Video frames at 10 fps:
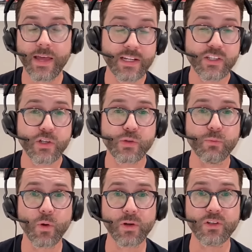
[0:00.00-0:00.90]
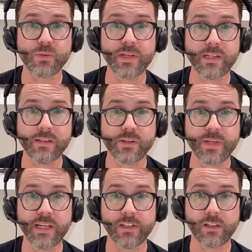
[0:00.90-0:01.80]
I think it's also important to be
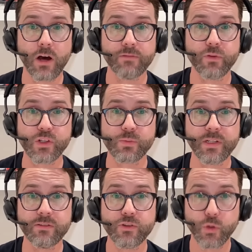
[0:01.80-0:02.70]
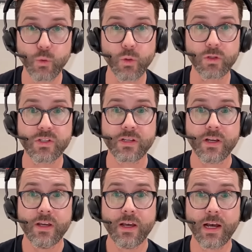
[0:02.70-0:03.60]
giving law enforcement tools